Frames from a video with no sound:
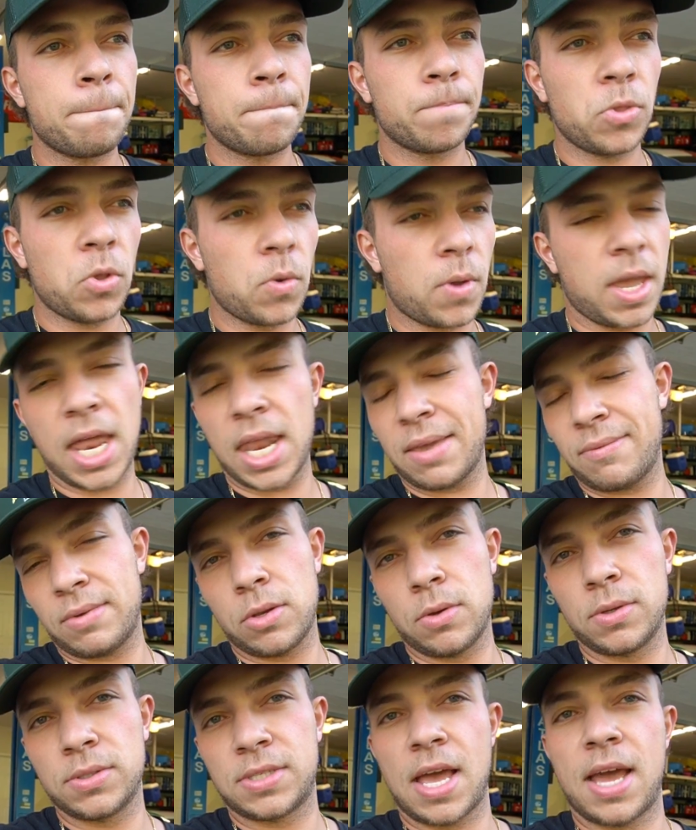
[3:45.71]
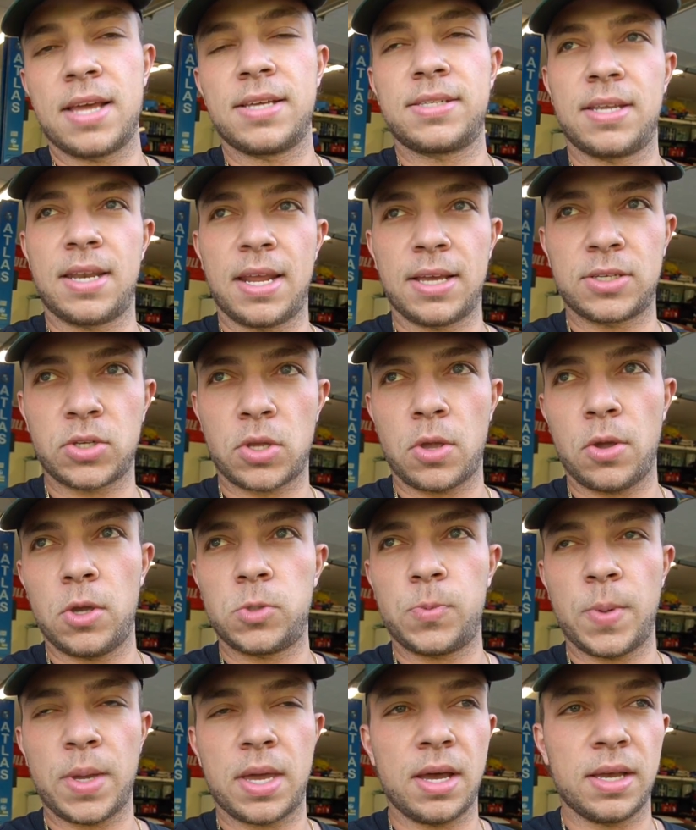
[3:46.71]
You can't even use that as an
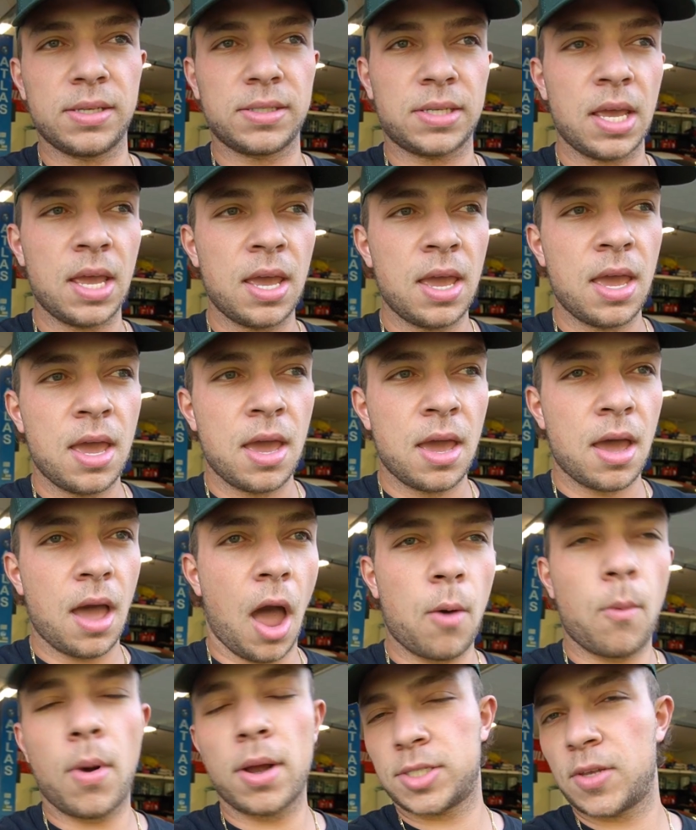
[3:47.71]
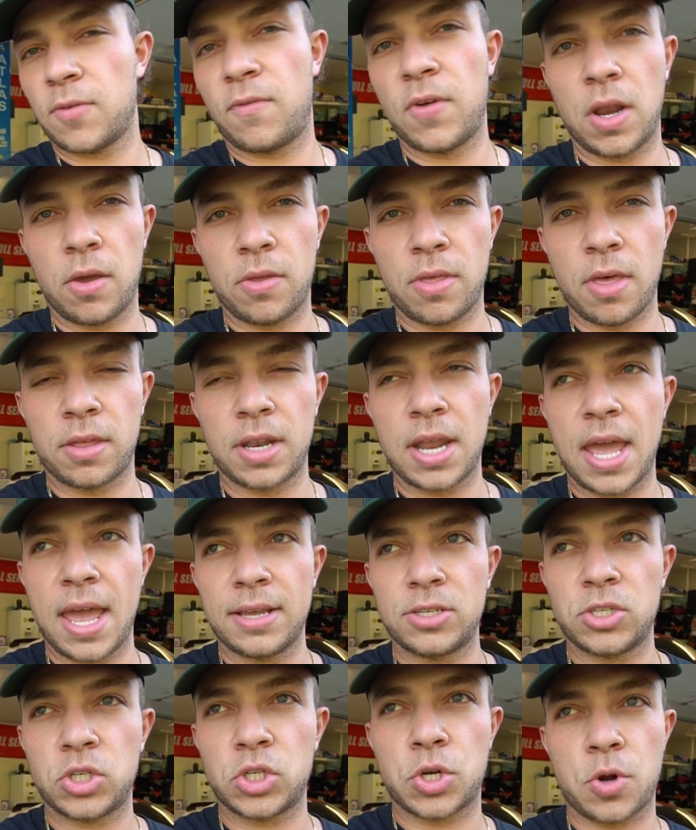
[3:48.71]
excuse, because I watched a video the other day.
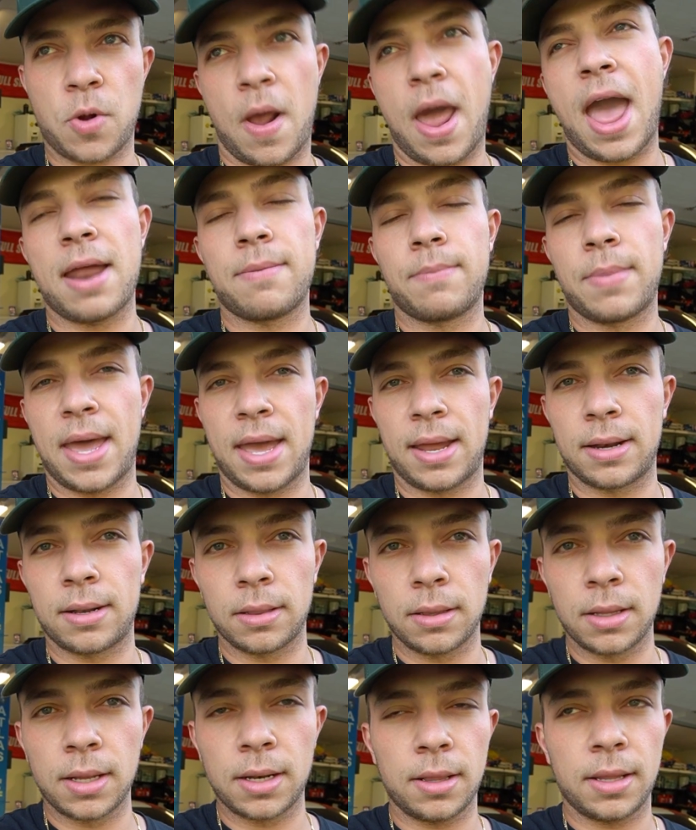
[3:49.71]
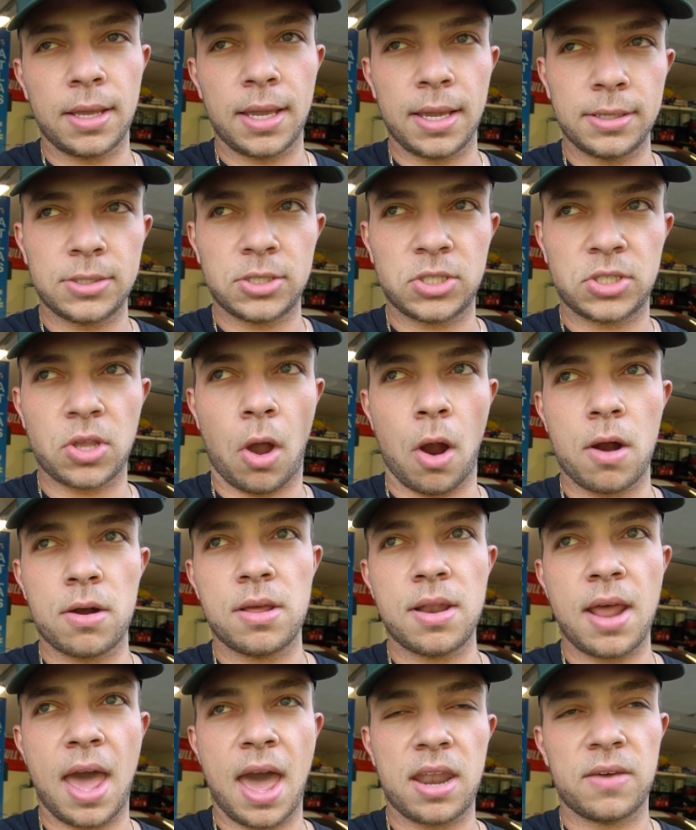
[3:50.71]
Stradman literally
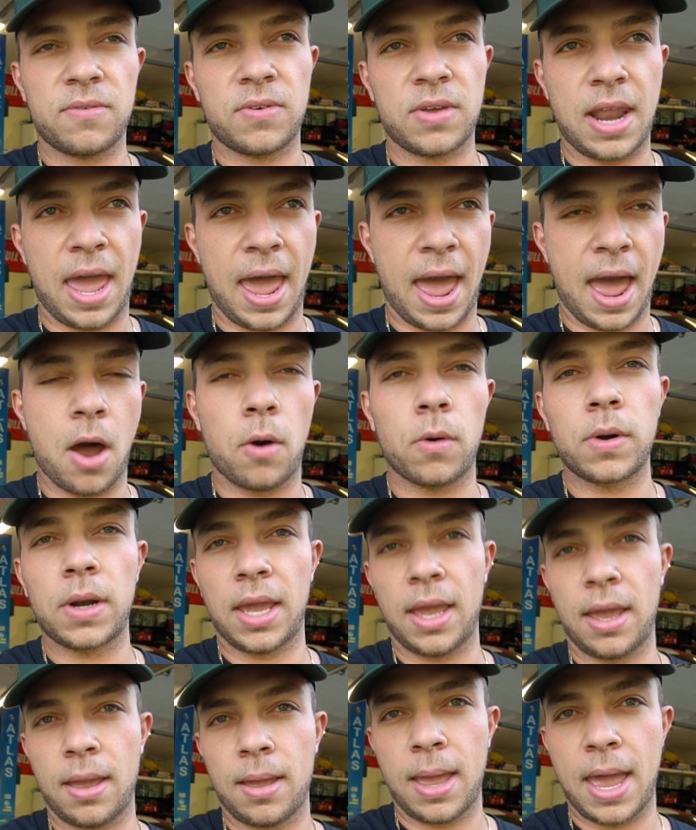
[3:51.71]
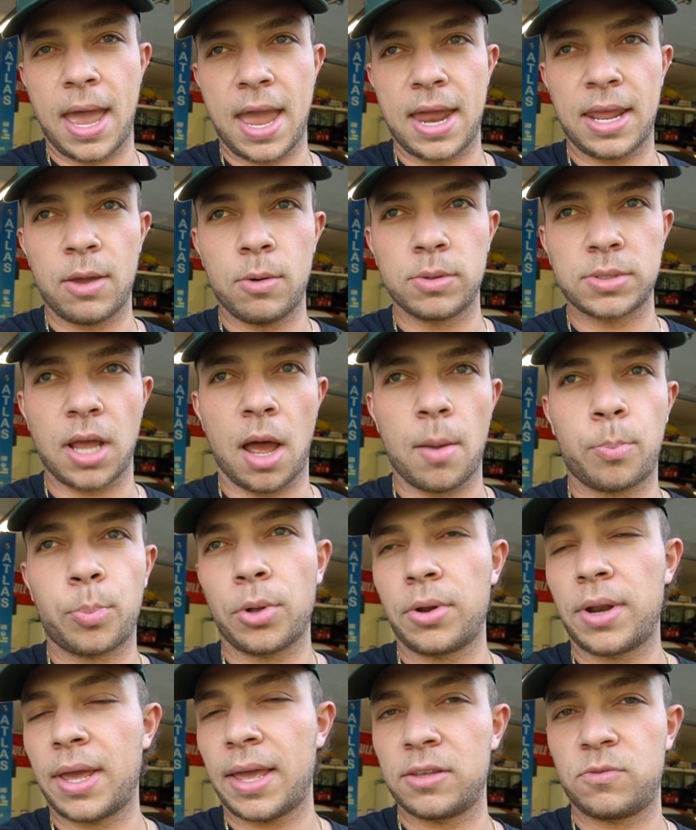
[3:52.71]
started out of an Audi, and he was
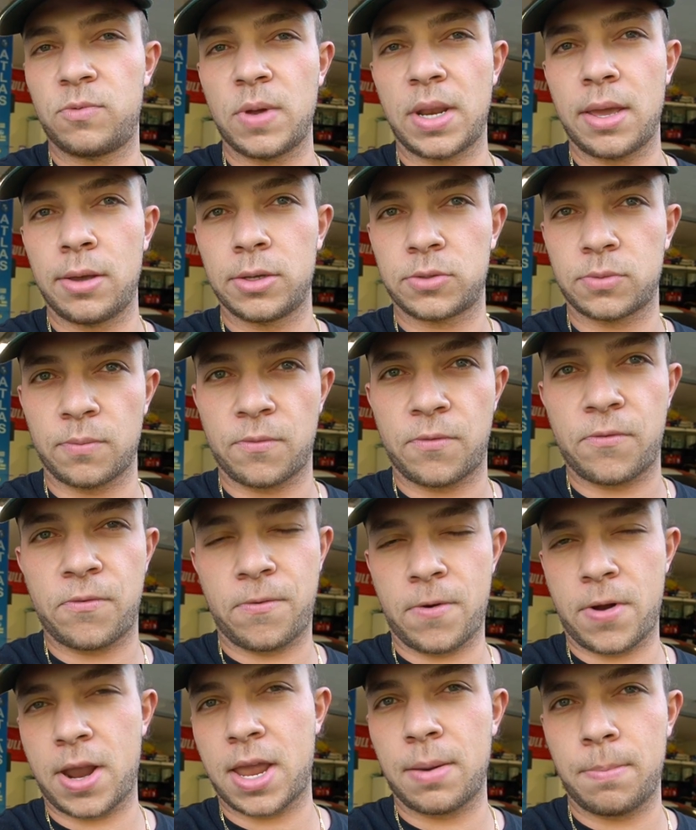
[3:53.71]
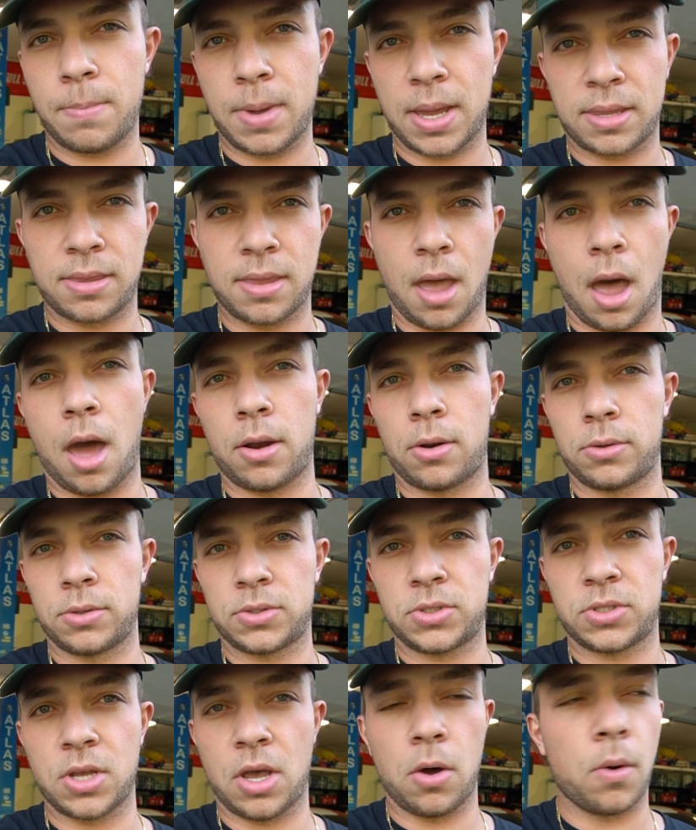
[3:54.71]
uploading his videos from freaking
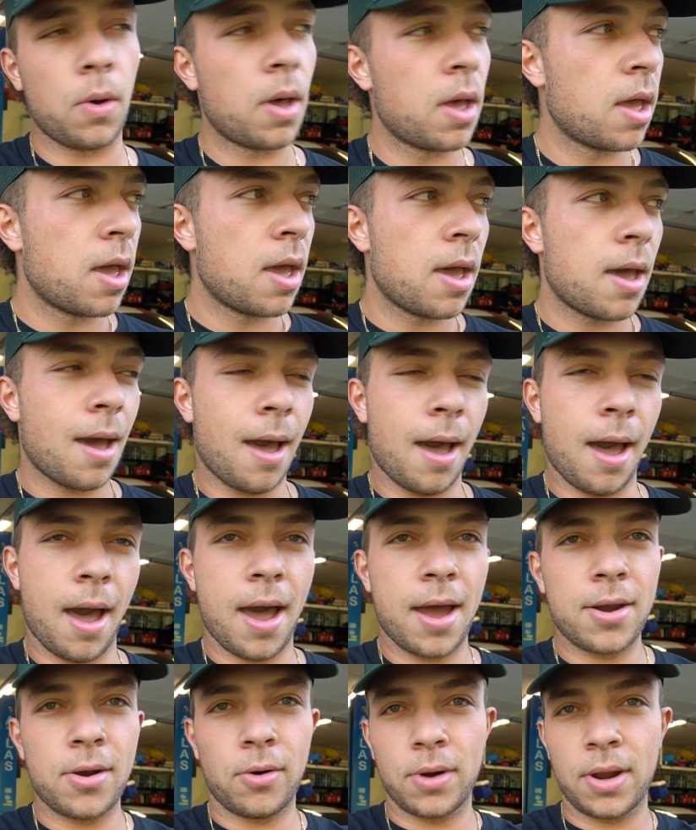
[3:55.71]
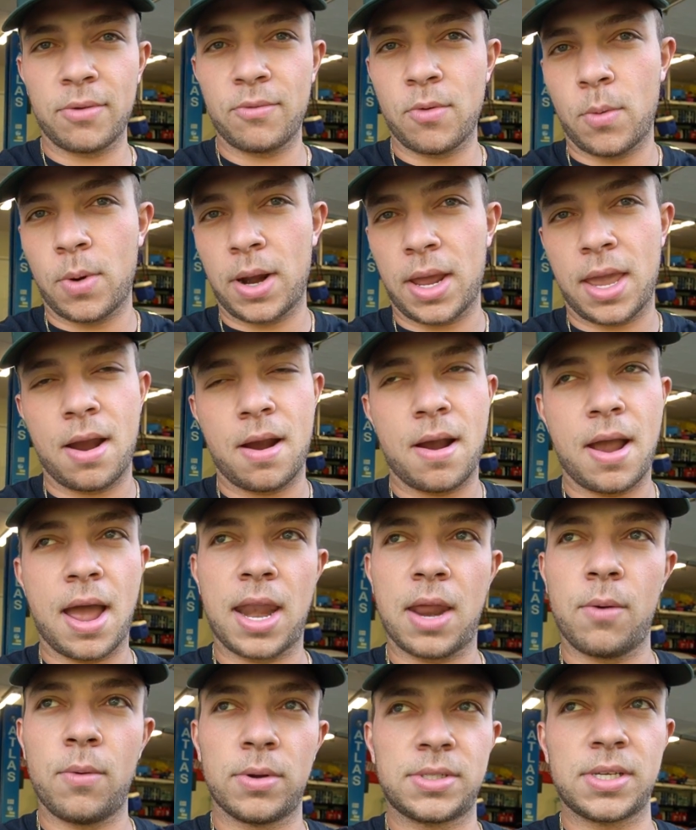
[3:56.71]
McDonald's. So I don't even want to hear
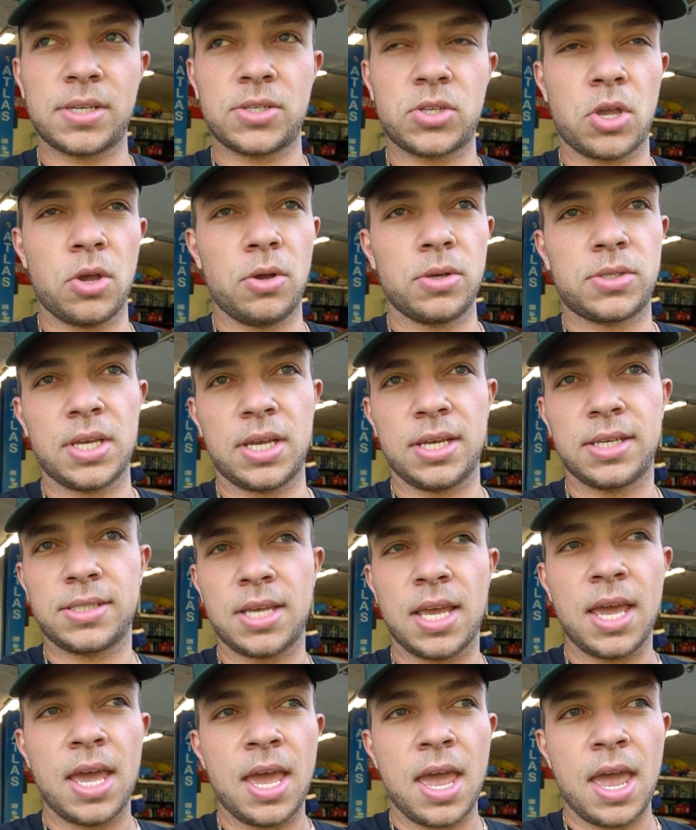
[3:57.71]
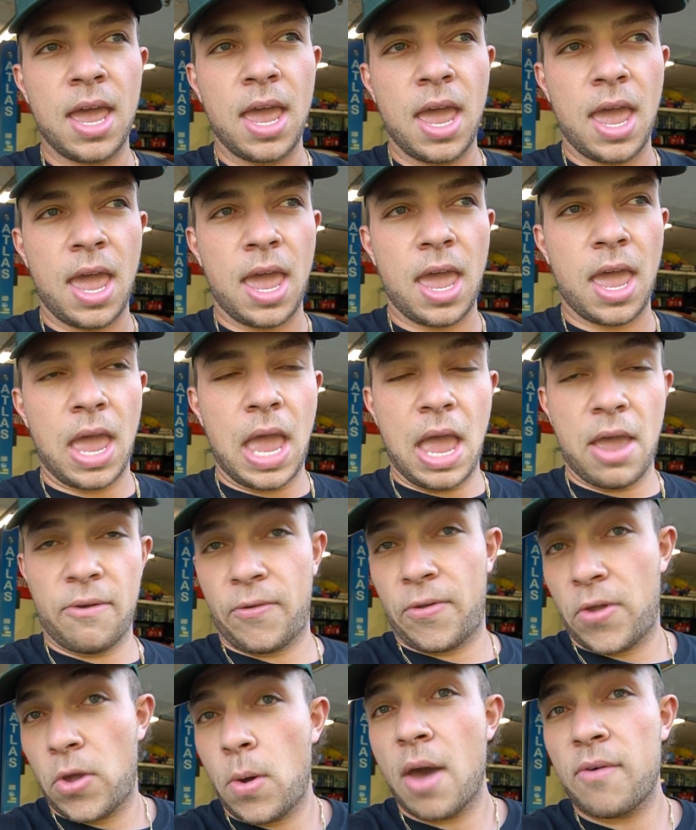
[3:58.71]
anyone's excuses.
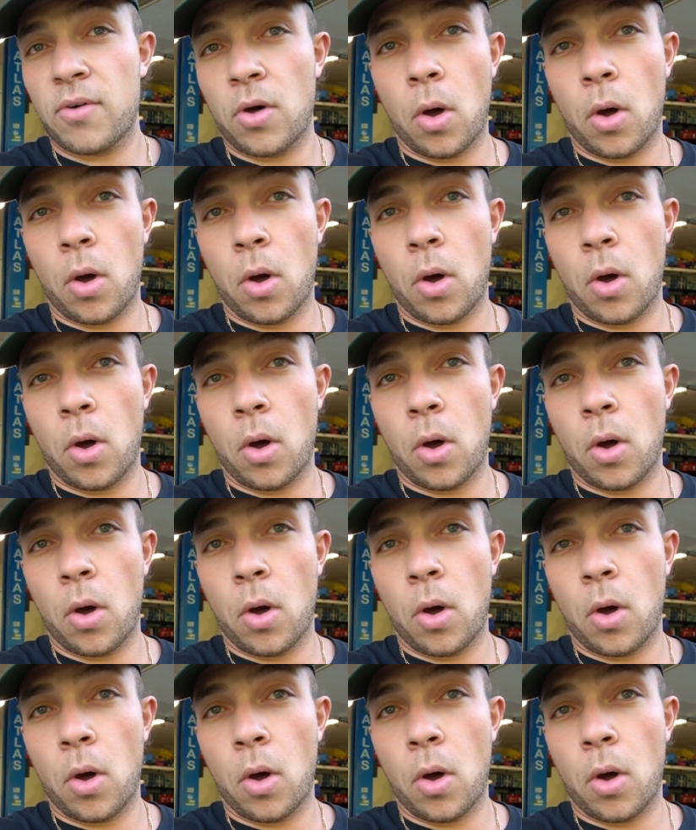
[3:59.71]
If you have a